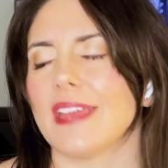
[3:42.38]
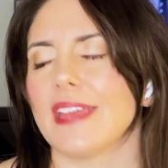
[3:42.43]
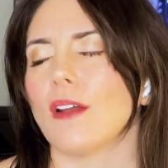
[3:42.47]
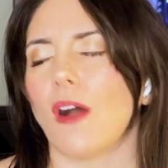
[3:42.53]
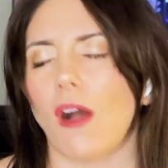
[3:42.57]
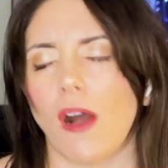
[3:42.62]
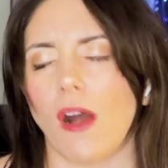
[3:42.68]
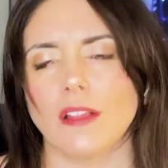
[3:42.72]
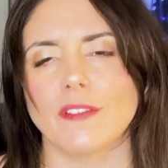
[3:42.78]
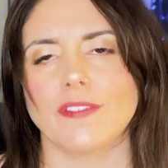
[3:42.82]
And
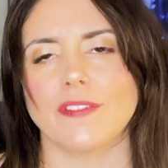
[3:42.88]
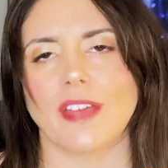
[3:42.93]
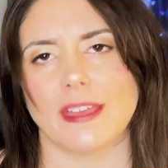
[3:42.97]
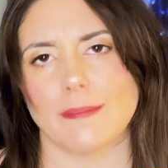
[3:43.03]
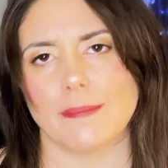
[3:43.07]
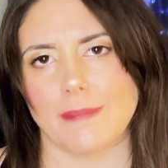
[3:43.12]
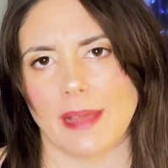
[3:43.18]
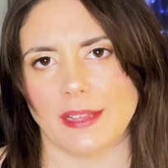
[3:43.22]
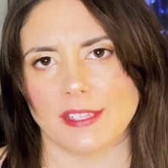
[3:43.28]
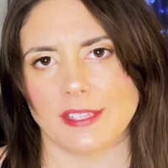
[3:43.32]
all of that
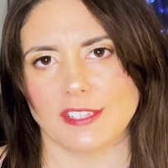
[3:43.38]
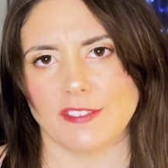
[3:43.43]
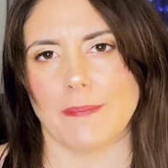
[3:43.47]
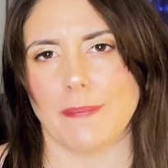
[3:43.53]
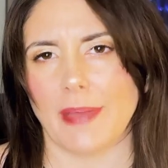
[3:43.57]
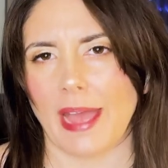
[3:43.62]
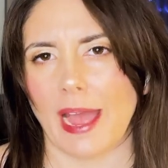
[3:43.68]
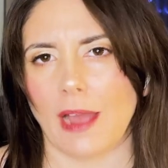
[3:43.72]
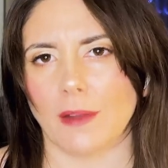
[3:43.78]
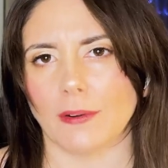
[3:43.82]
imbalance in
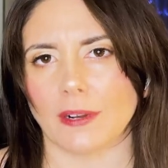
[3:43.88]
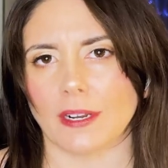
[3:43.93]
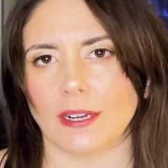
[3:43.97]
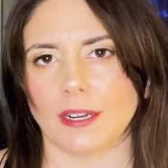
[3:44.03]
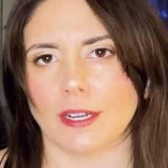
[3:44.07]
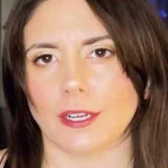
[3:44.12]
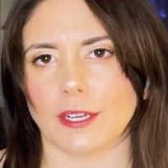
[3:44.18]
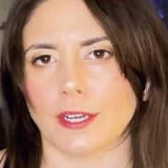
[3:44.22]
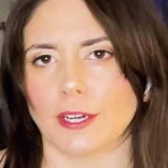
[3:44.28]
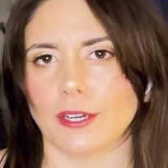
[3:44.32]

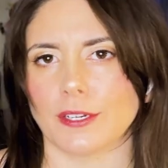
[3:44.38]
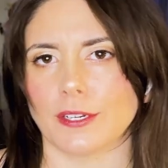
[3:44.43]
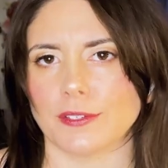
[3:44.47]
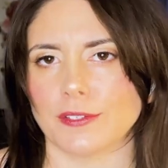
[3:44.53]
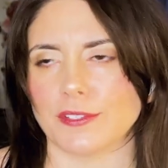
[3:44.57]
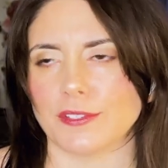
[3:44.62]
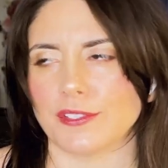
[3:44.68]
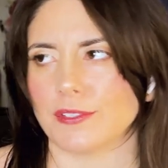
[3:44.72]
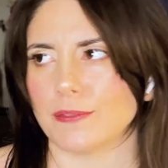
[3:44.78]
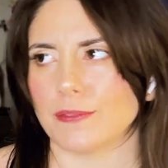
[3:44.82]
power
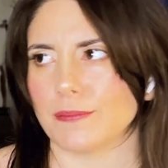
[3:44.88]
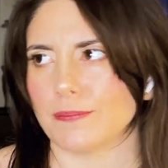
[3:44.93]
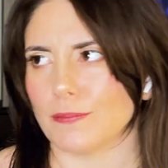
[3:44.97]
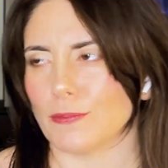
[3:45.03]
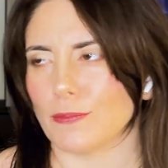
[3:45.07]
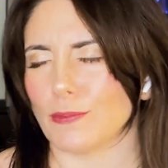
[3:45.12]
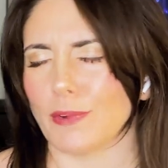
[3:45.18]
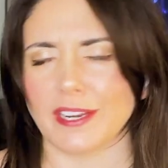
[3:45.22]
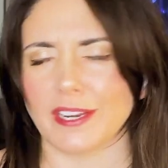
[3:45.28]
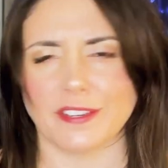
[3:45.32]
occurs
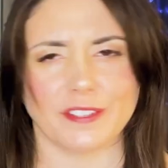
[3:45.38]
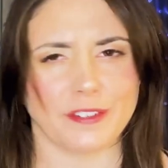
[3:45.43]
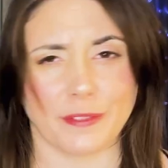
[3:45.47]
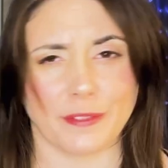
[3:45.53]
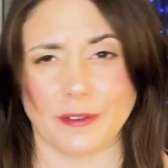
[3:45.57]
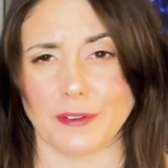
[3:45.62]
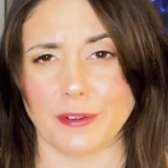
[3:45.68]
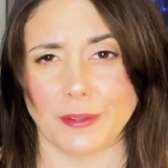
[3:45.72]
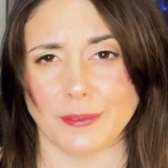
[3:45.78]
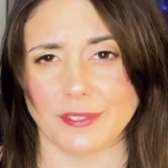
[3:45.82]
right under
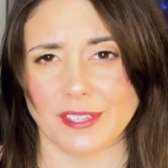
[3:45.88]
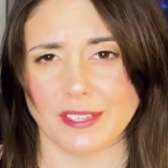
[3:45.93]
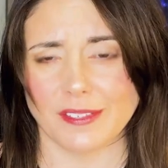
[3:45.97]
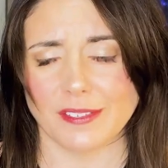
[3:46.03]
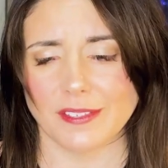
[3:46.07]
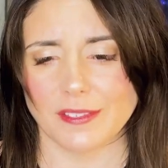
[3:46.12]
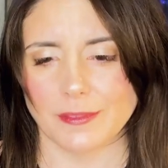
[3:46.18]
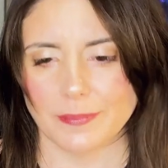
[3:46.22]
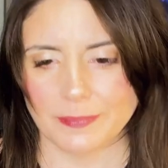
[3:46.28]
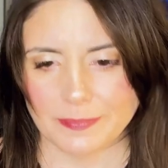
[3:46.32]
their
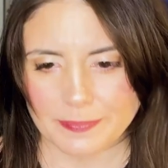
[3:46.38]
noses.